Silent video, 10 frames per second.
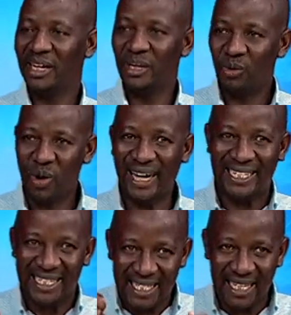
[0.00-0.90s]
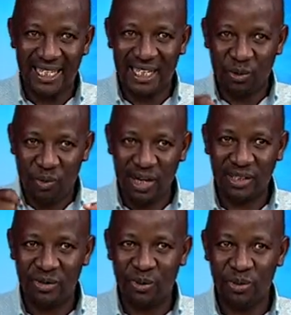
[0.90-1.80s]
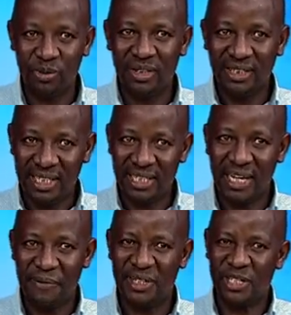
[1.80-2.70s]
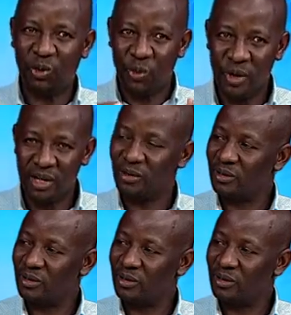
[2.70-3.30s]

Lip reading: what is it that we want to do this time? Is it to win?